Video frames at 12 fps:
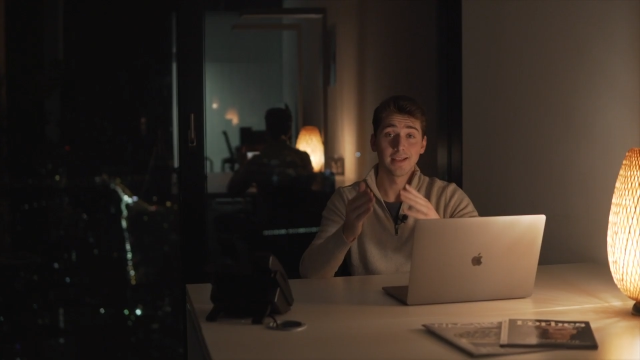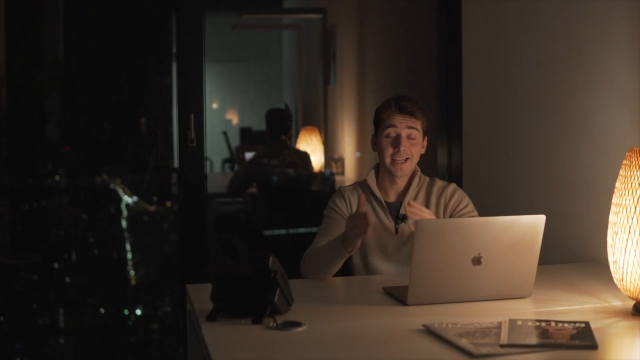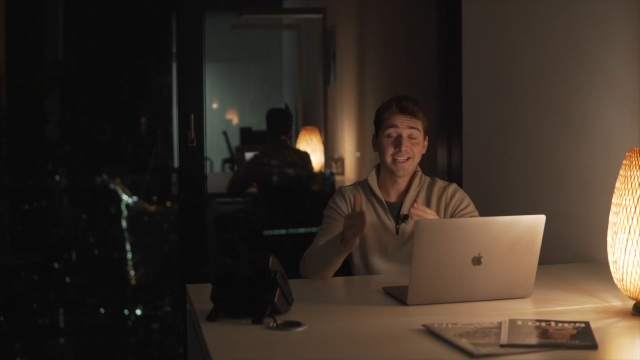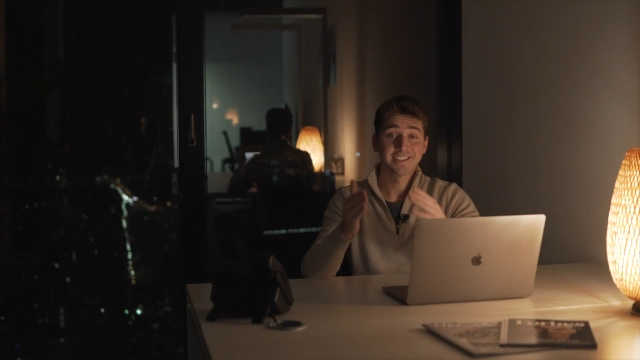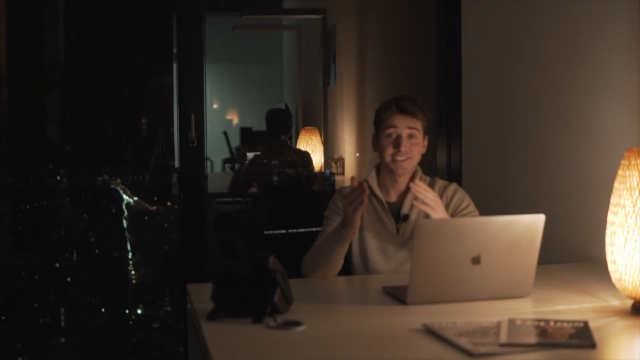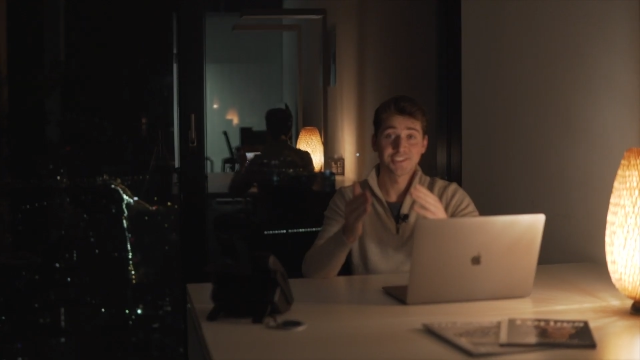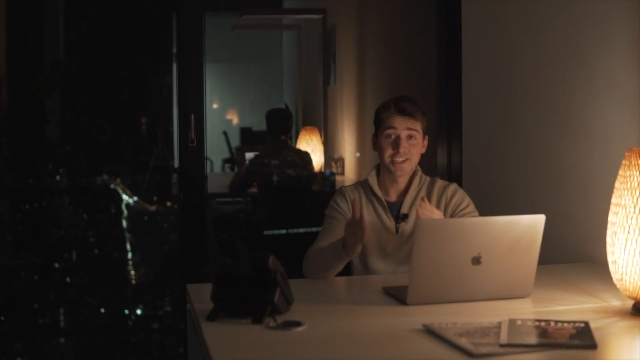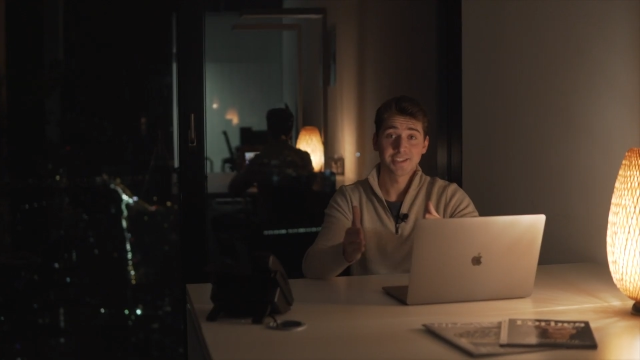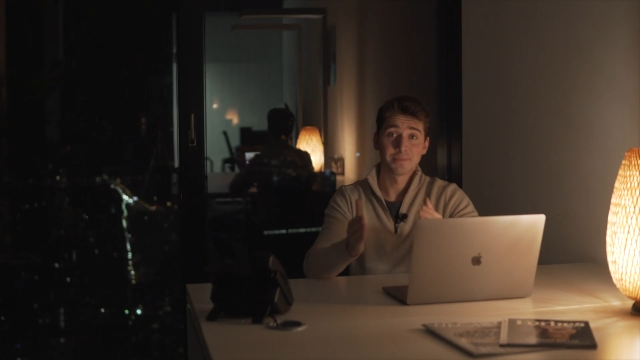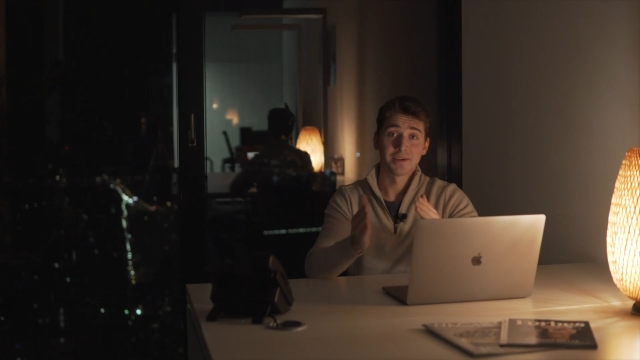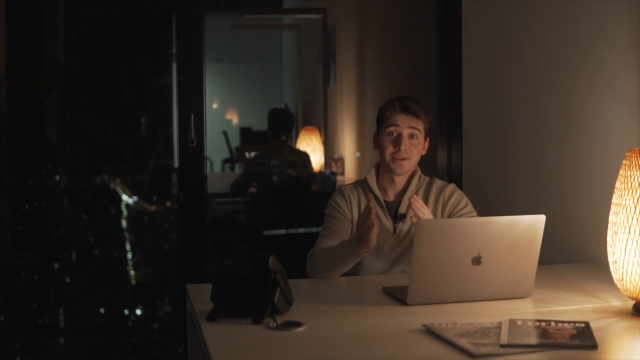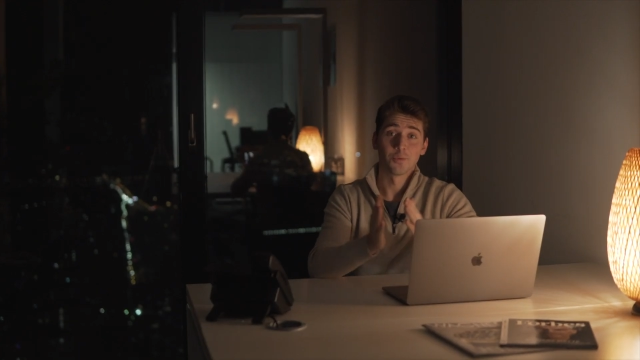Ladies and
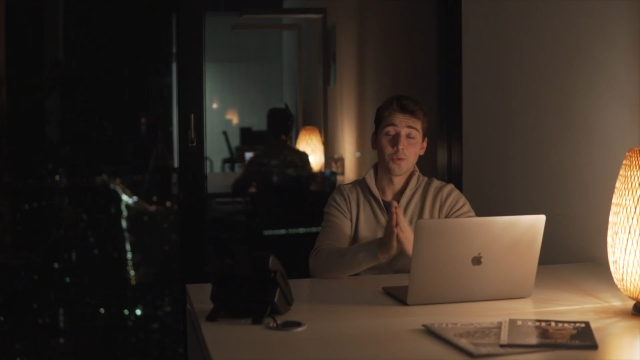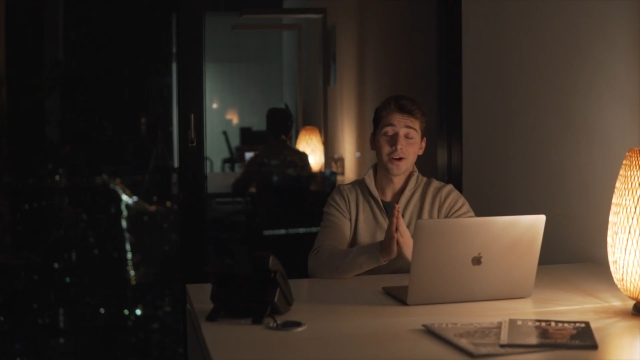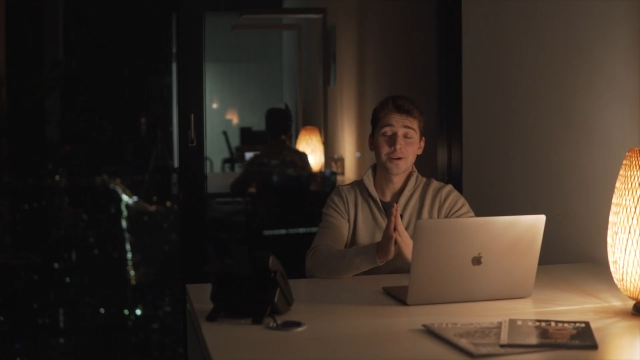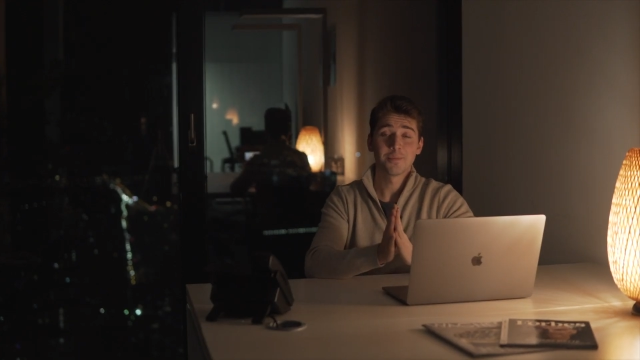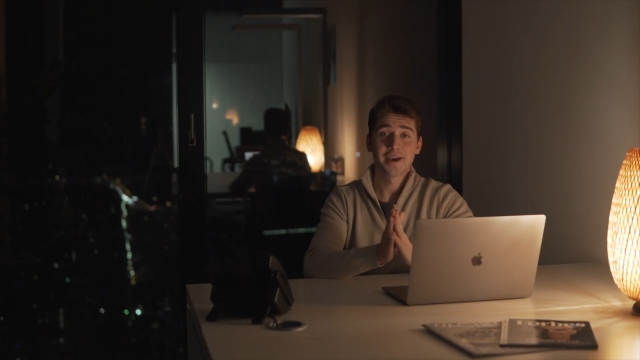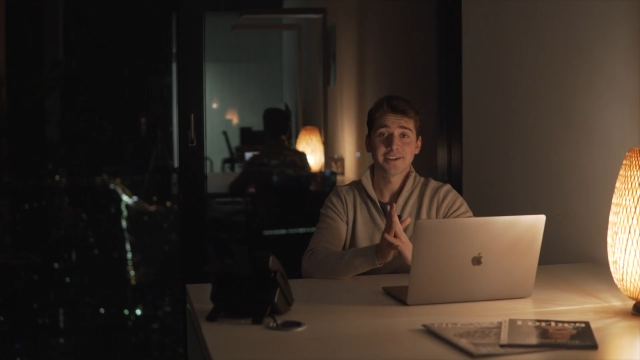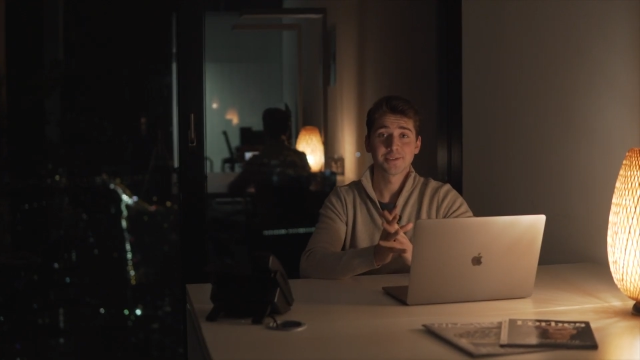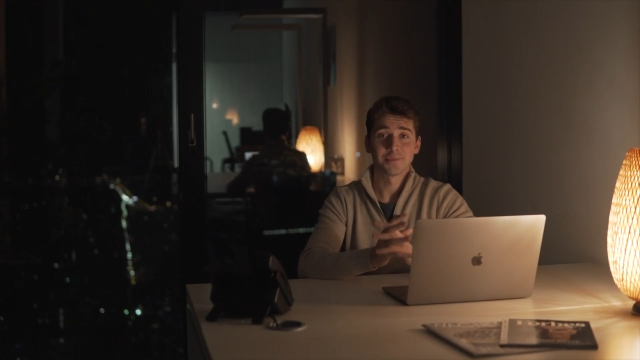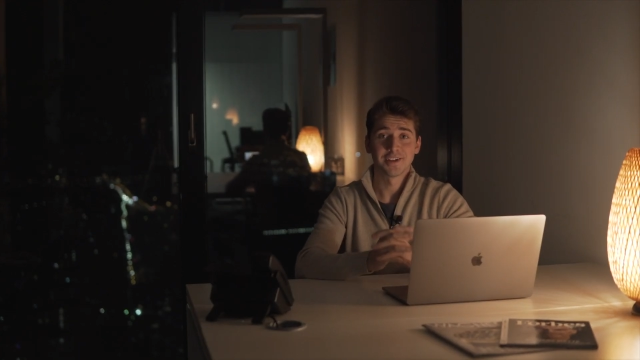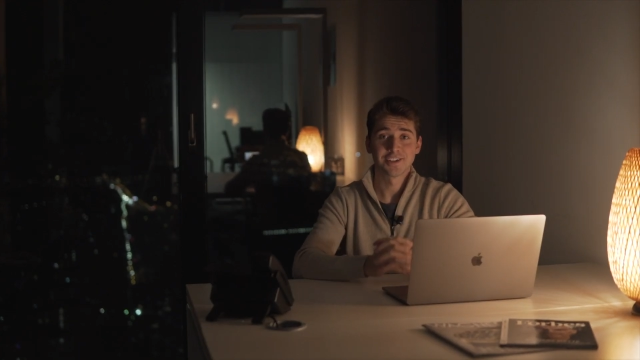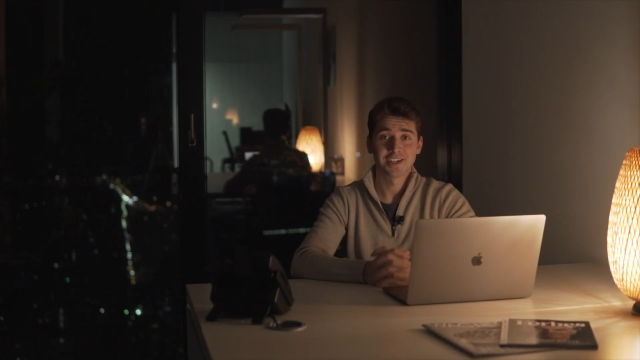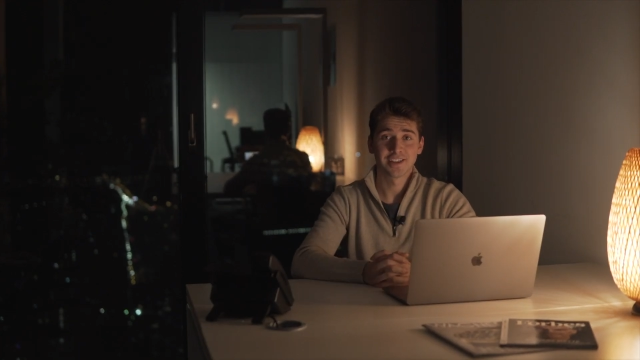gentlemen, welcome back to
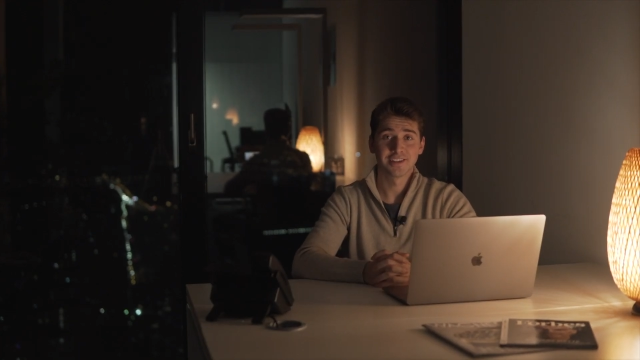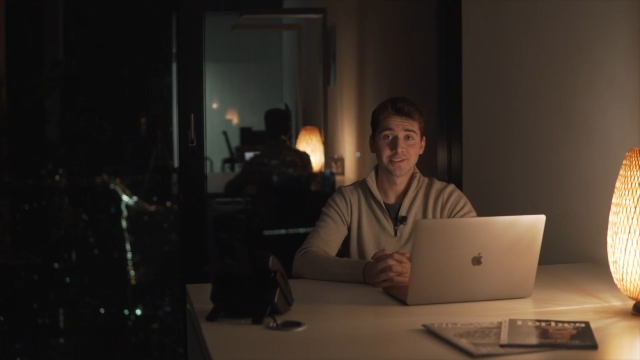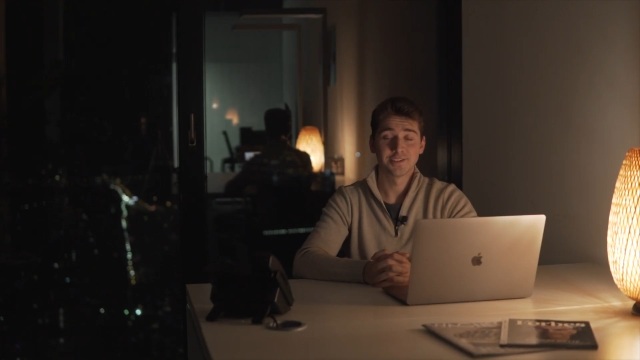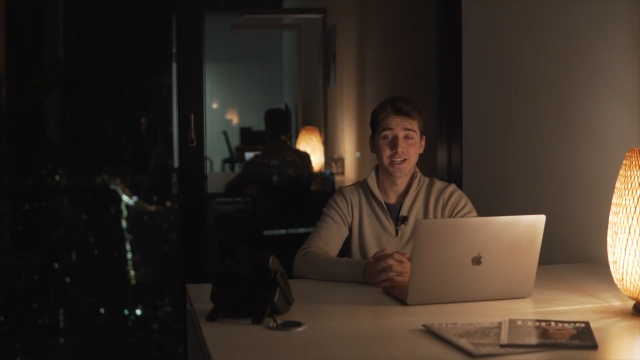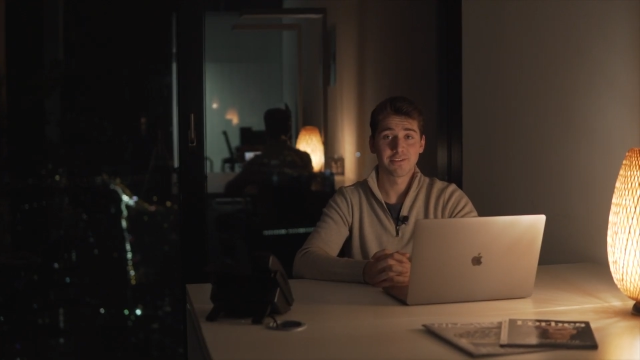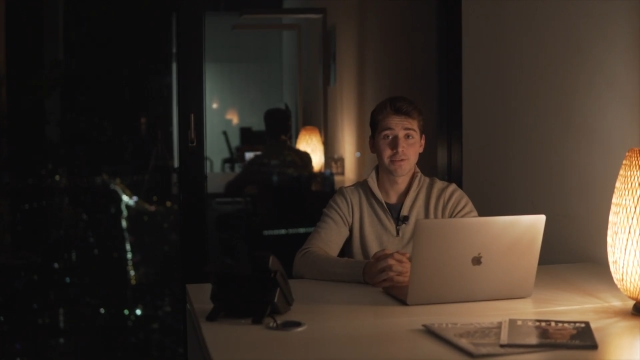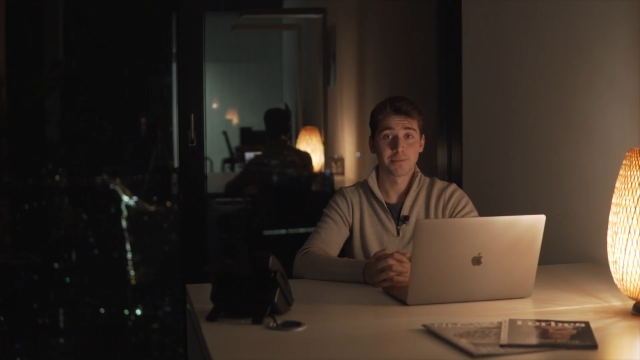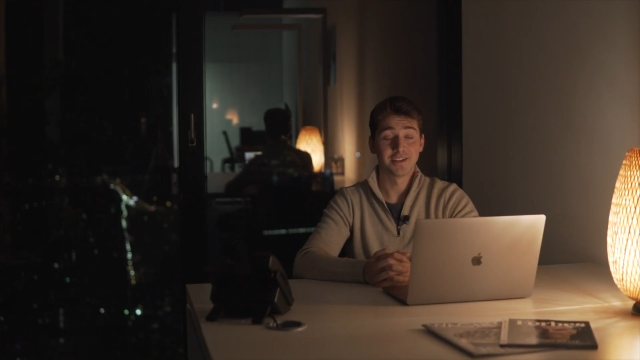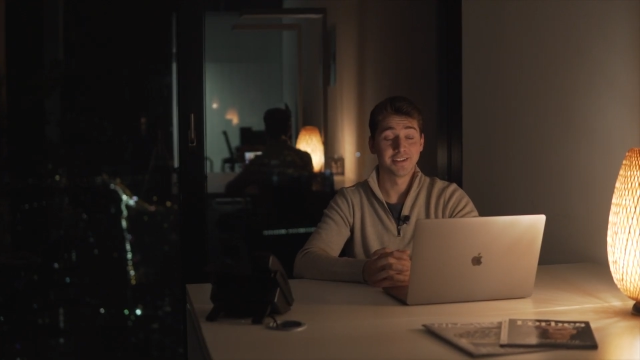my channel today from a